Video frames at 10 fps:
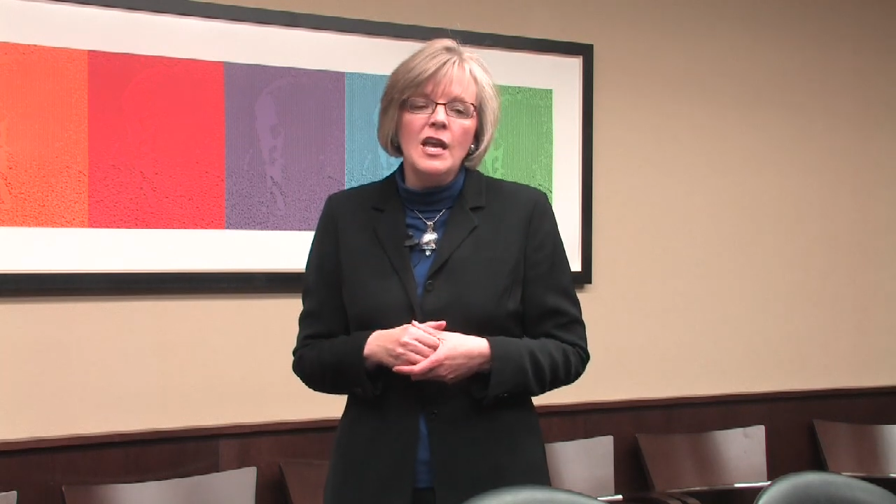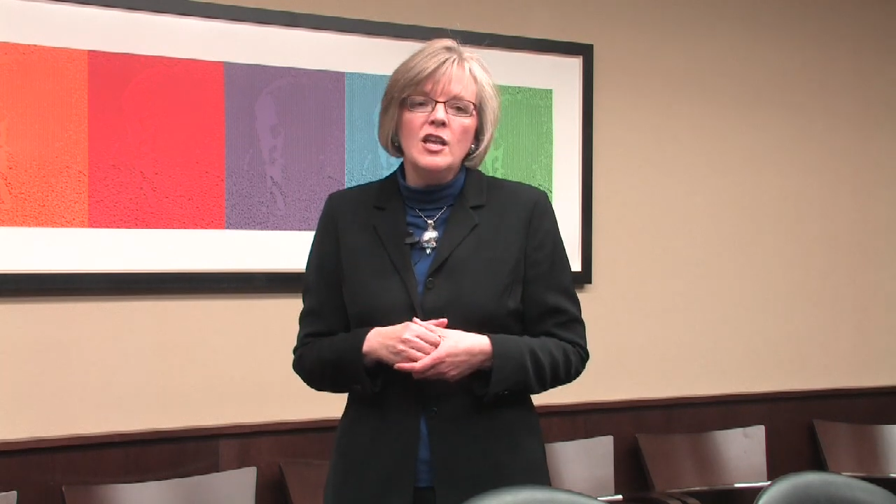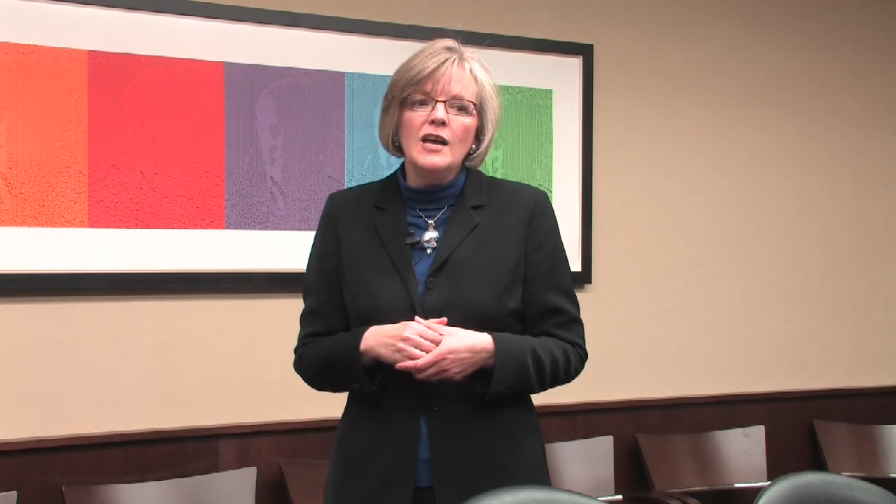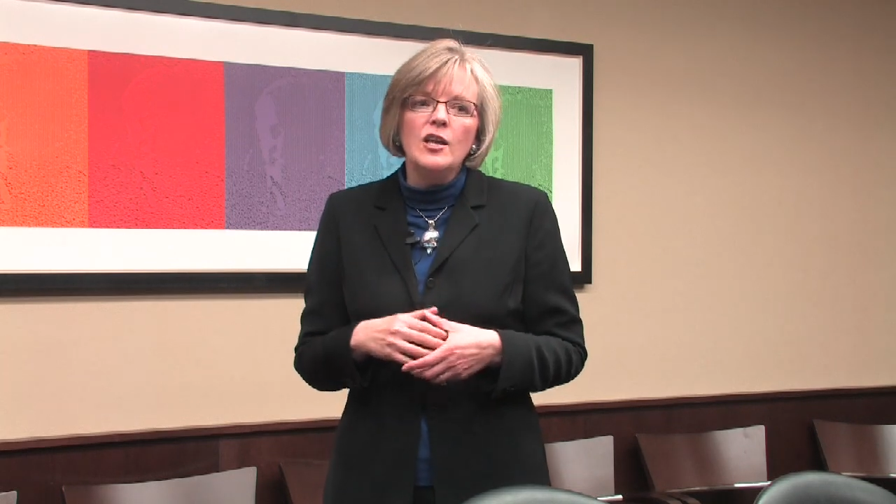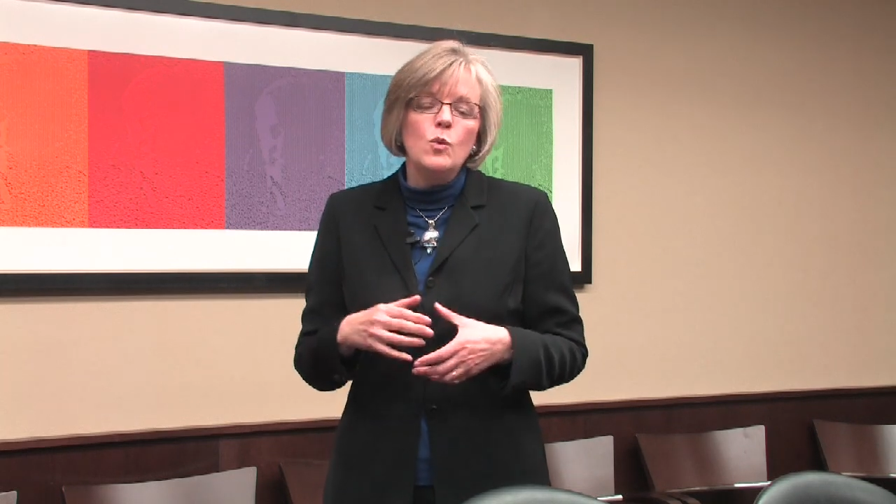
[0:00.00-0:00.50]

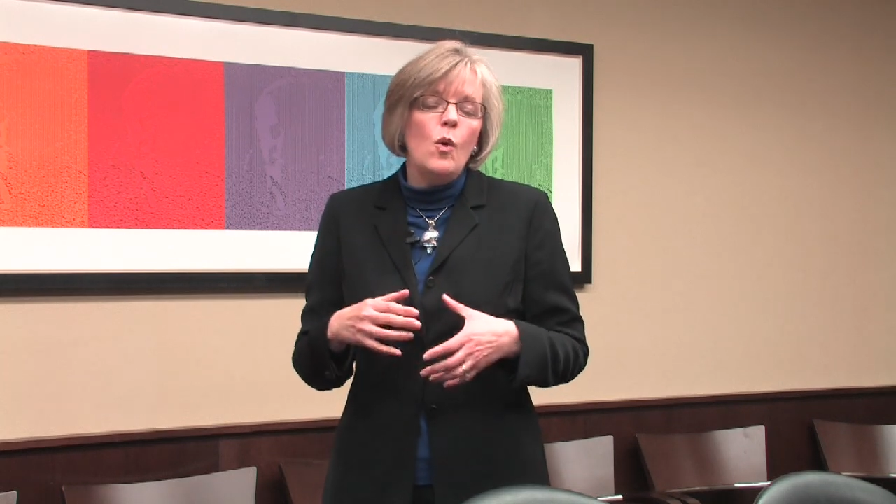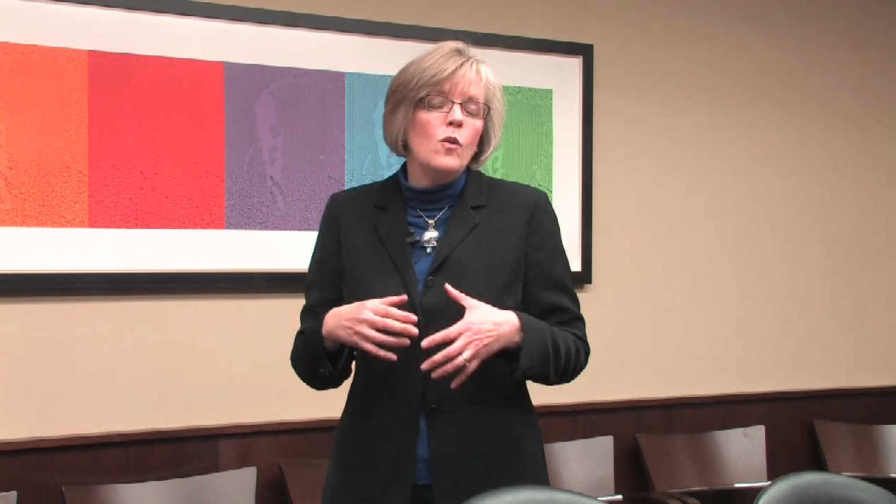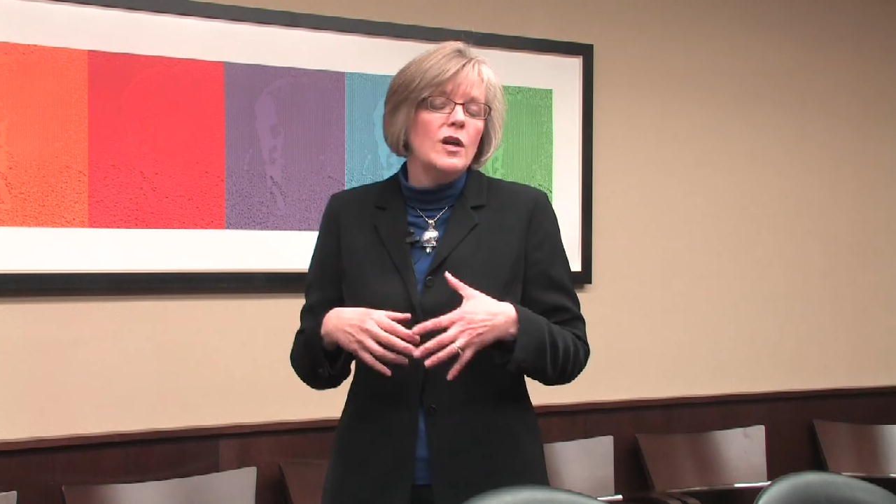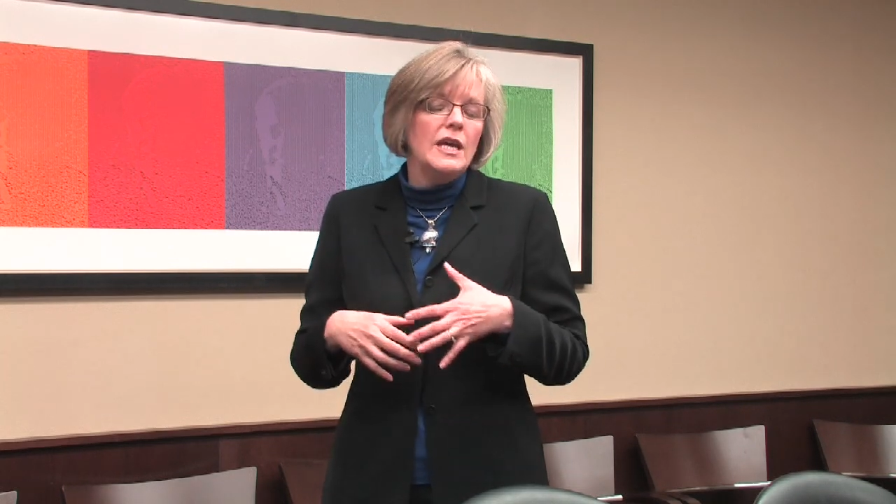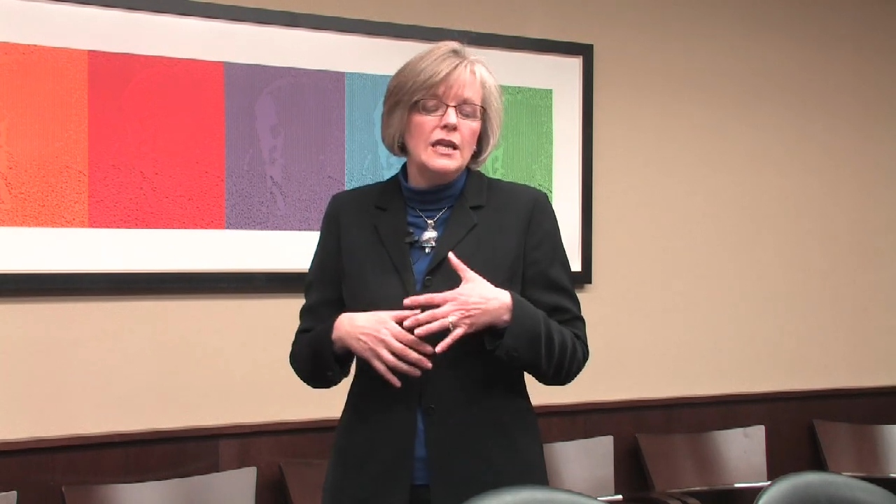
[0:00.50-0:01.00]
Now, you
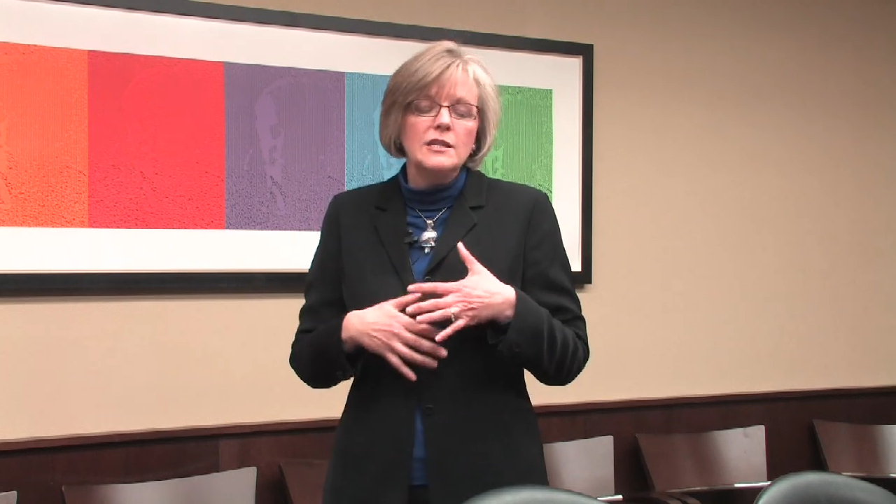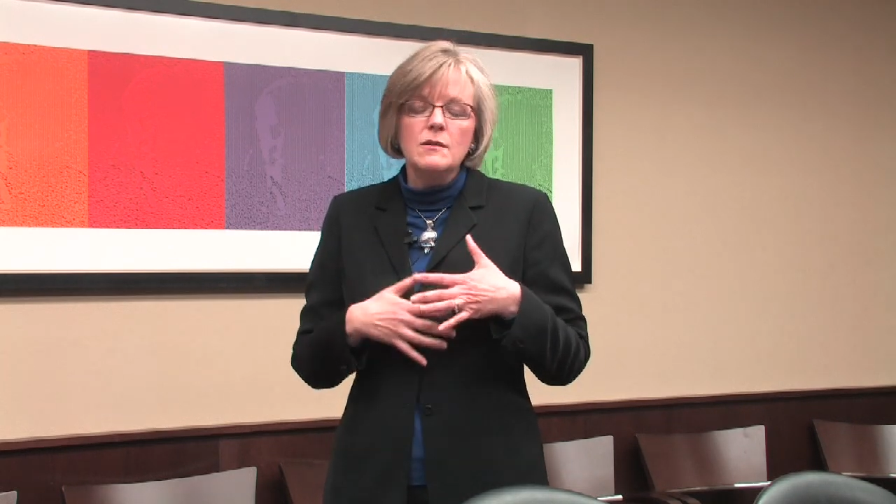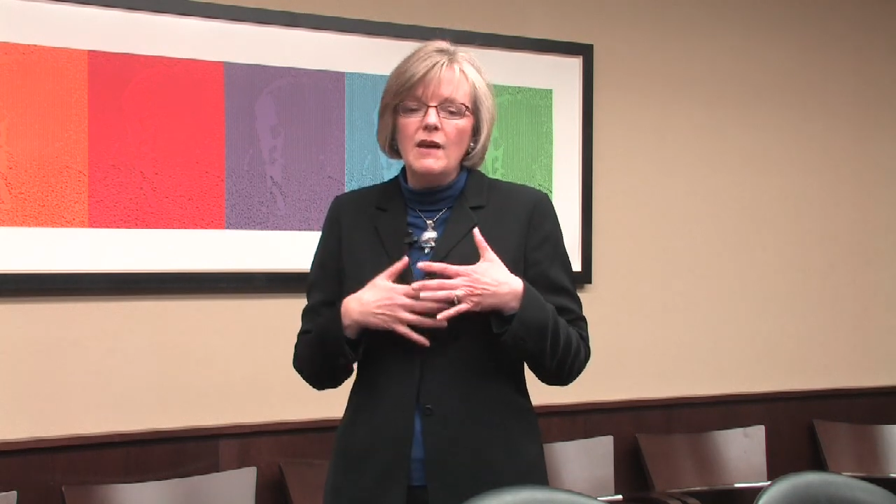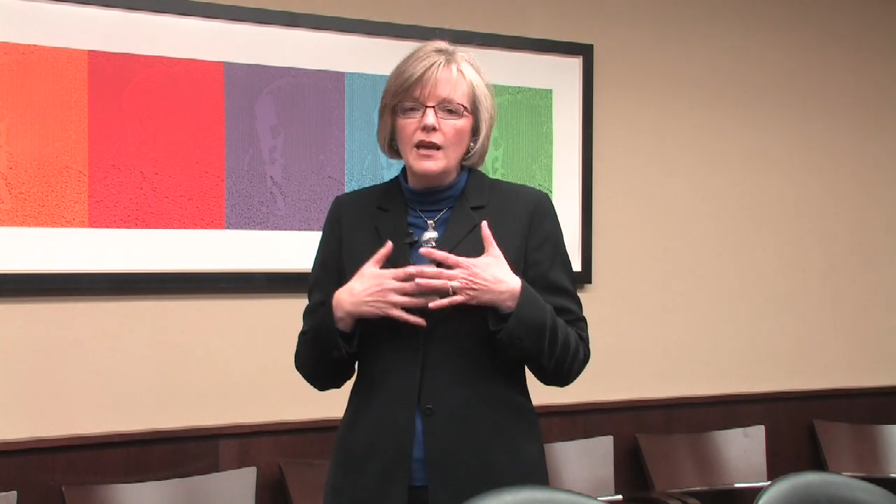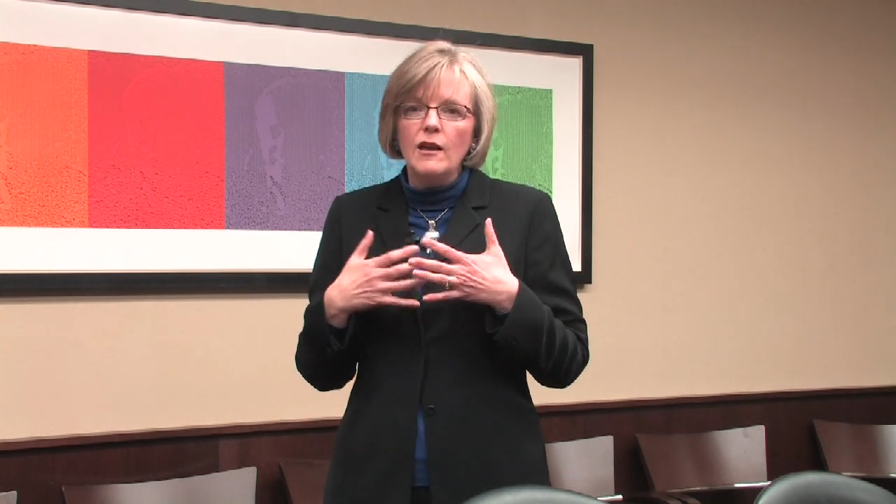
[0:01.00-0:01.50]
won't get into
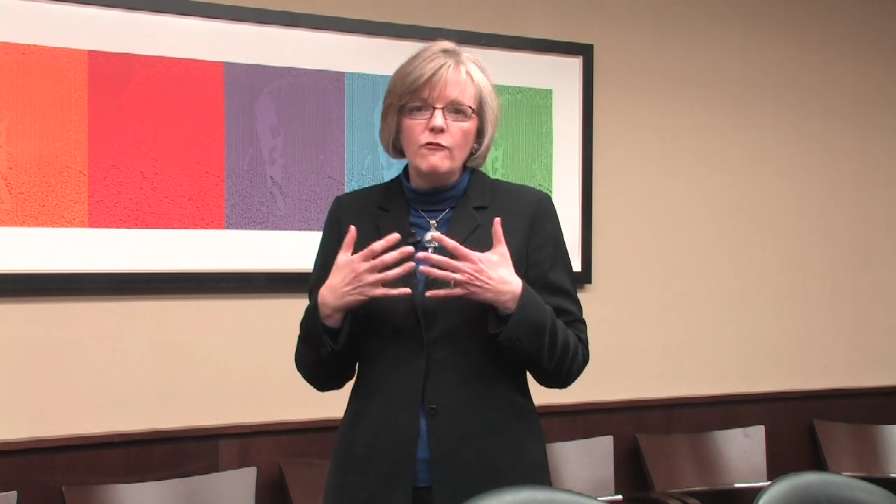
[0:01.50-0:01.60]
making